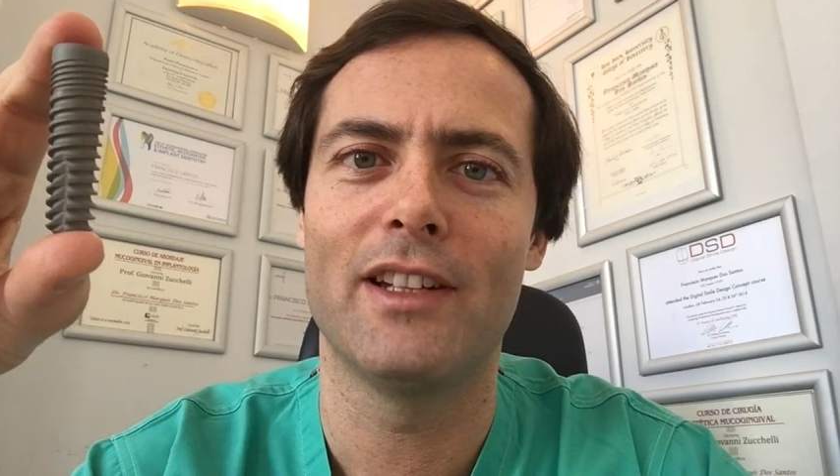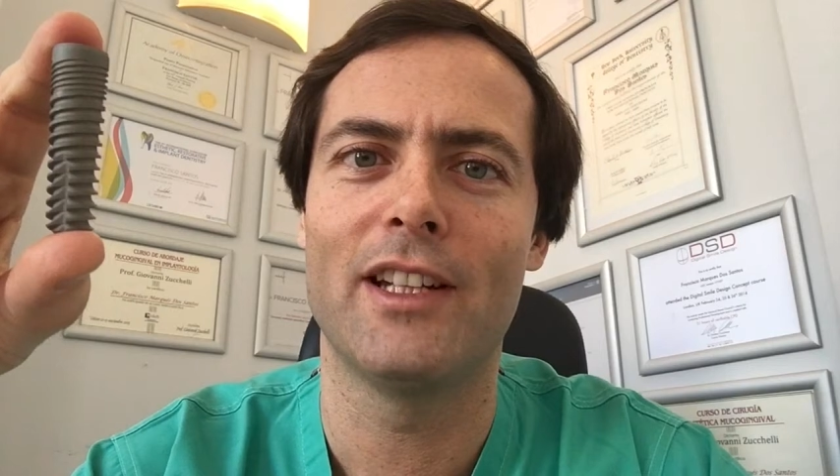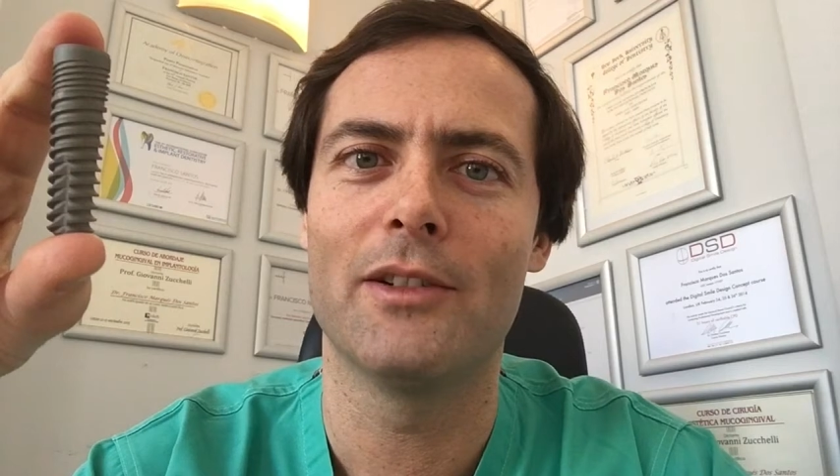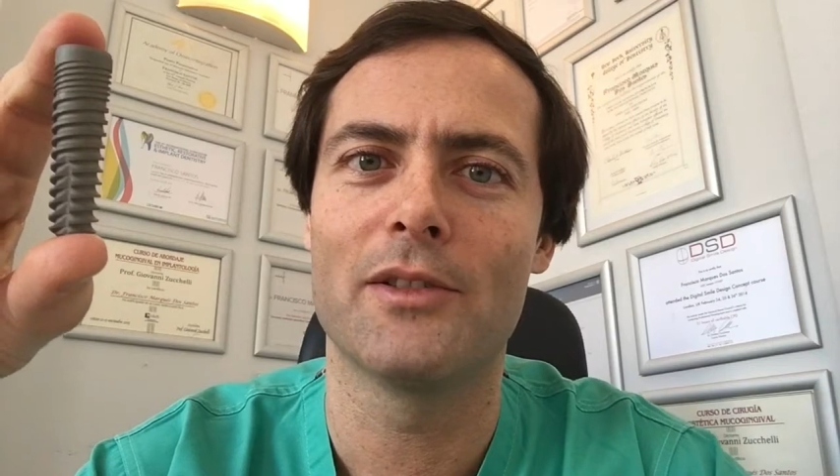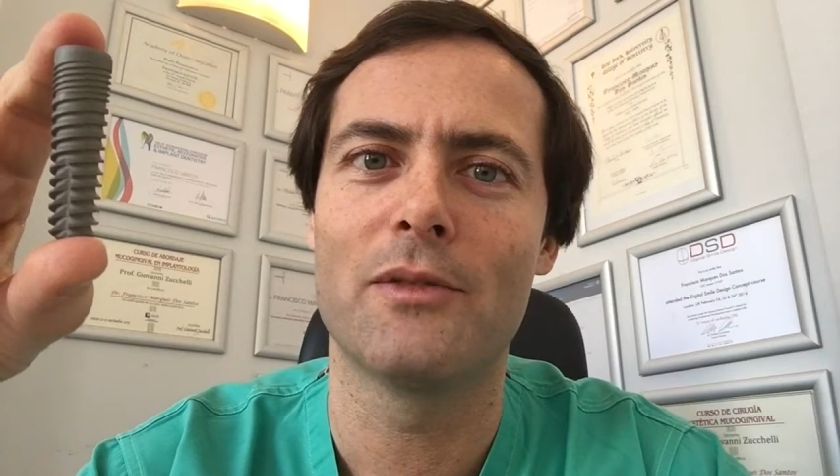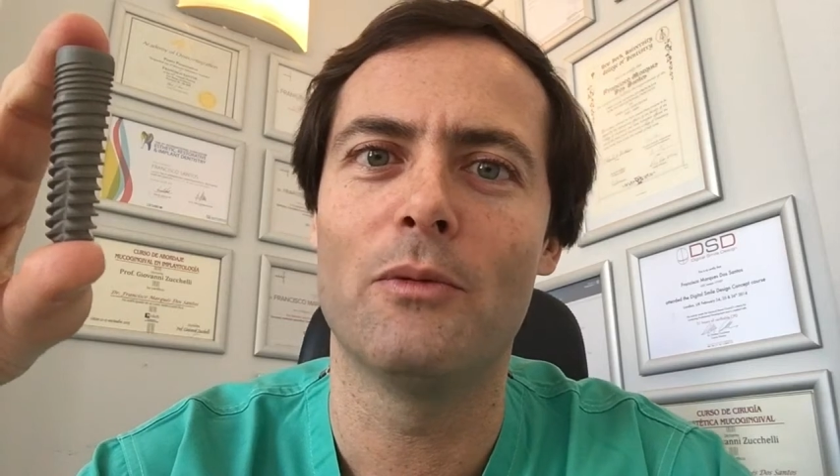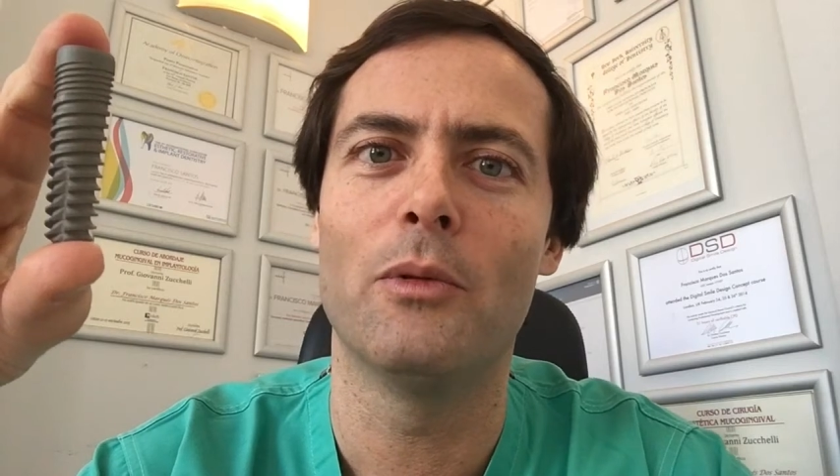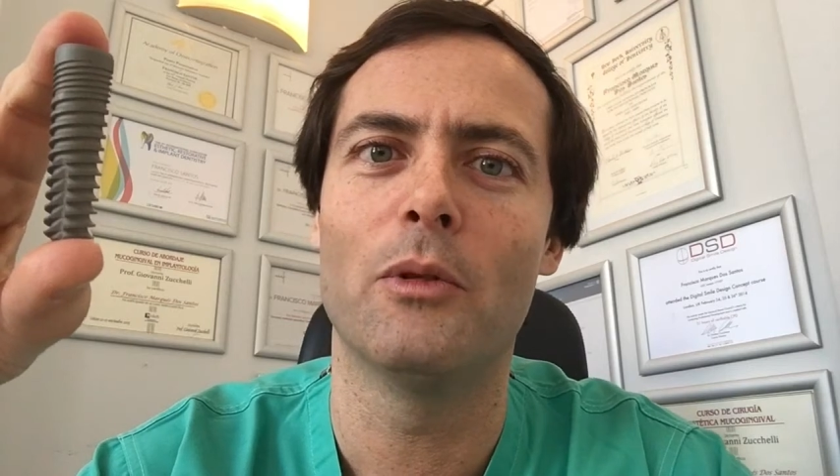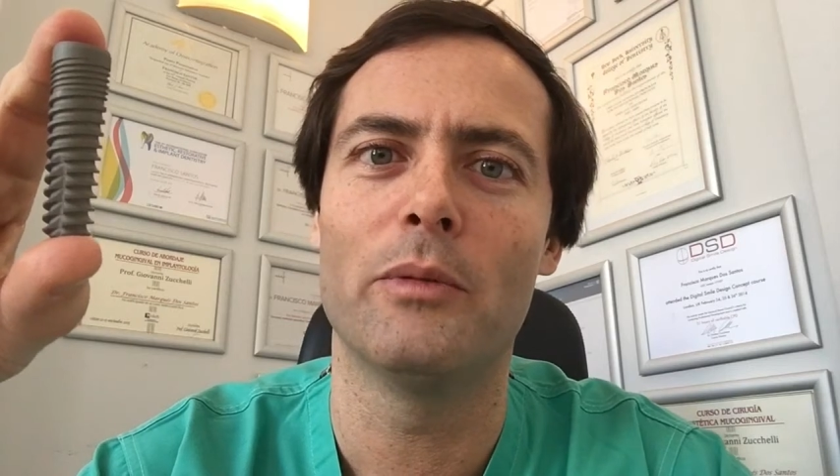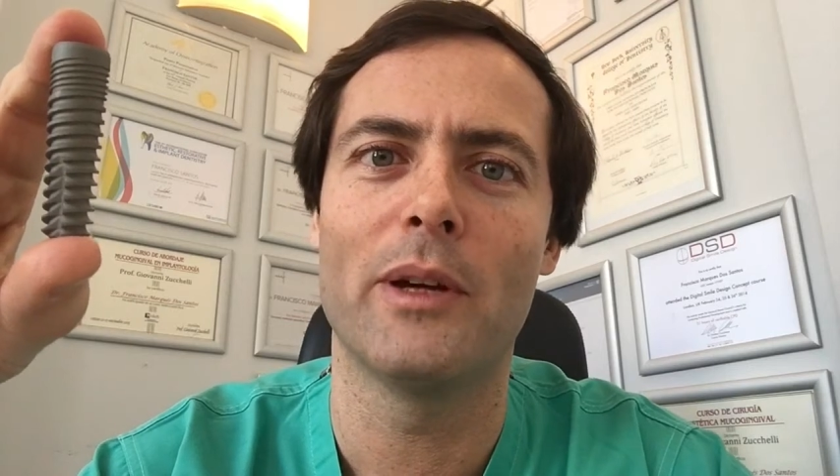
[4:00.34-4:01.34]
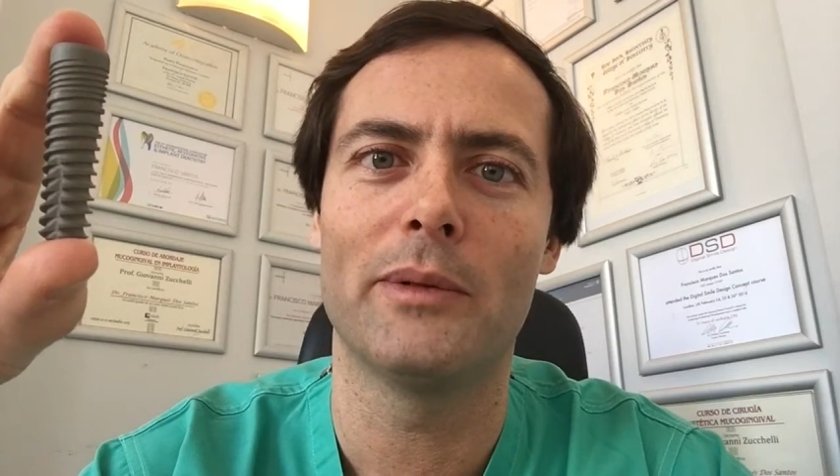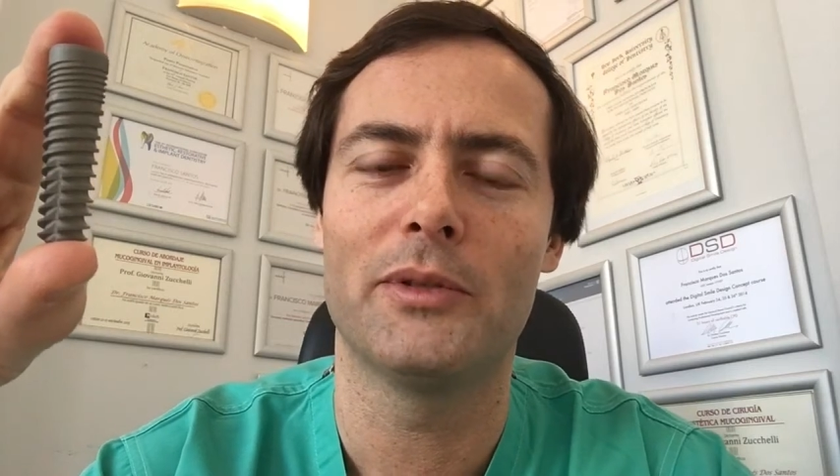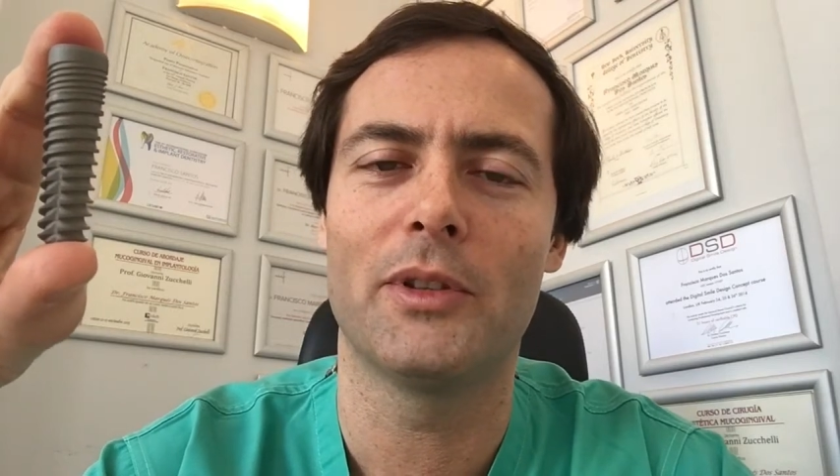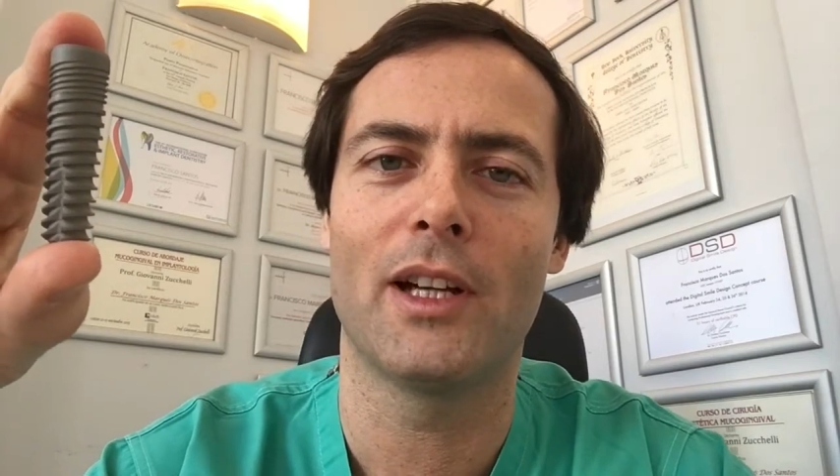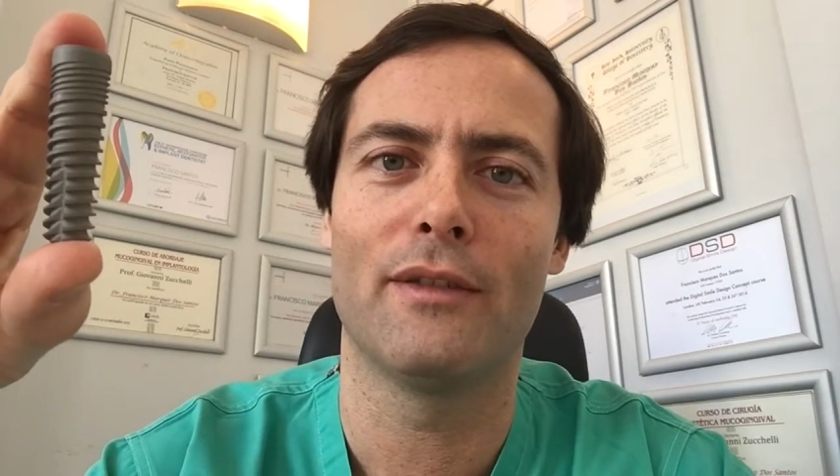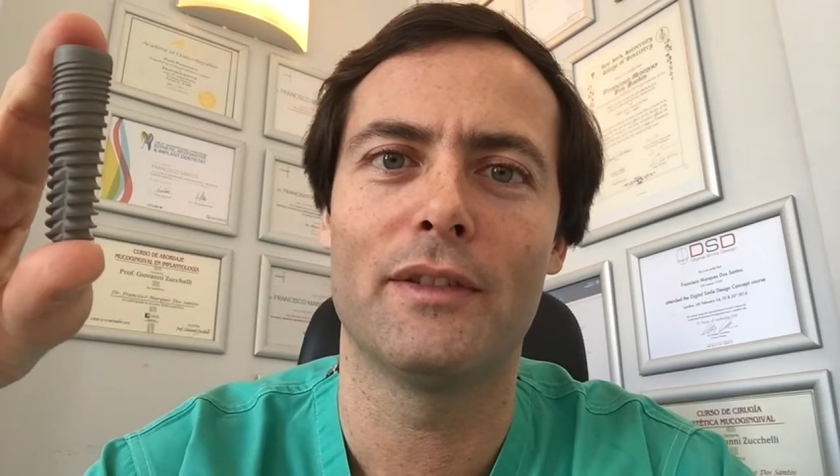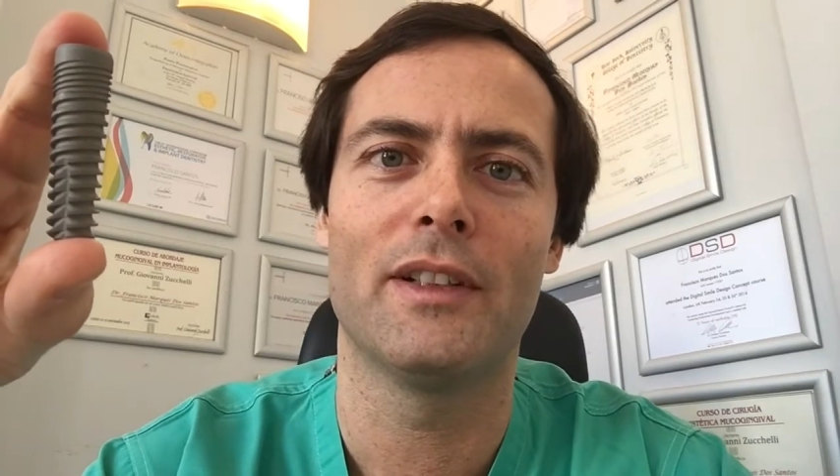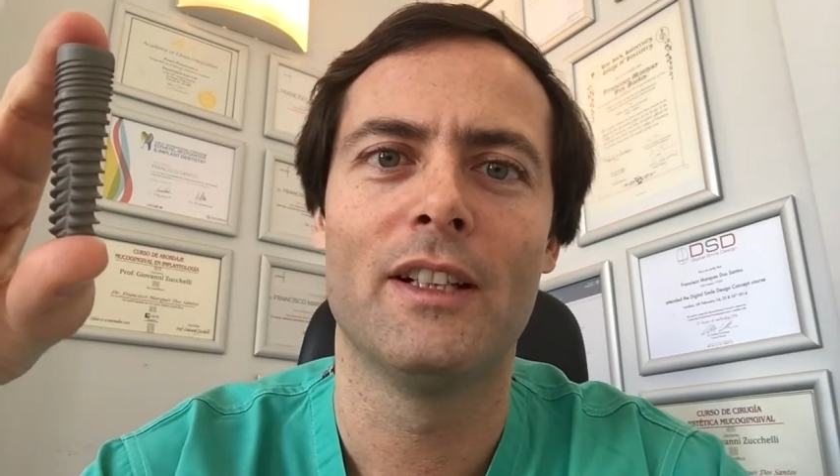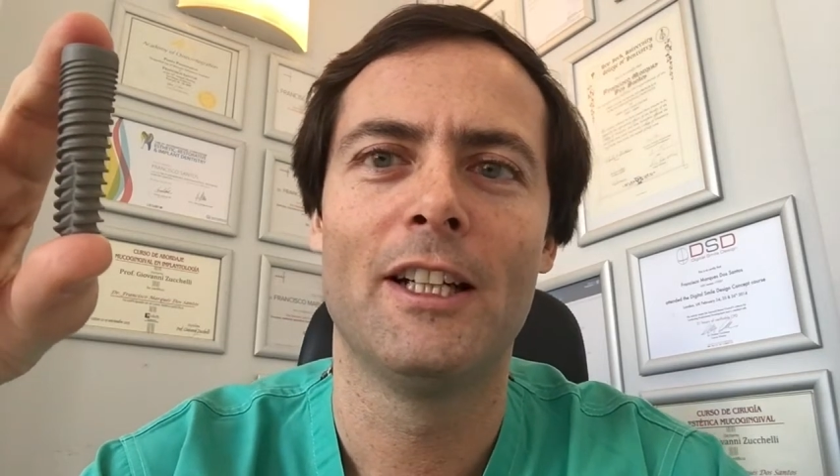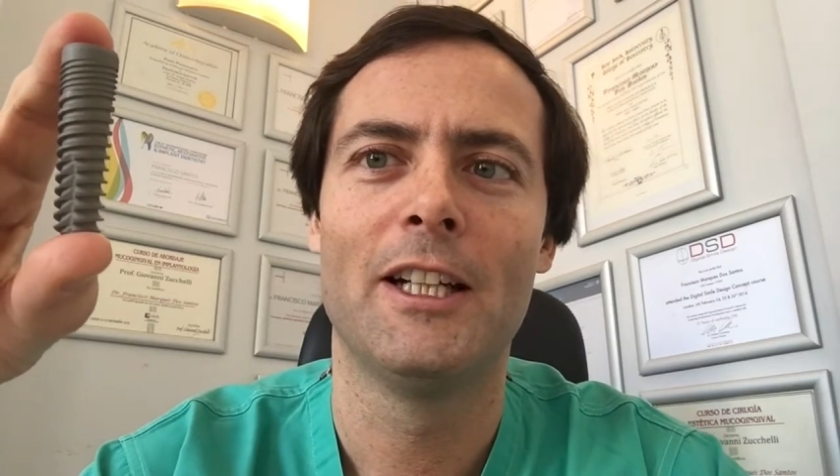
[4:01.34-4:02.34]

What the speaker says: videos we'll be able to cover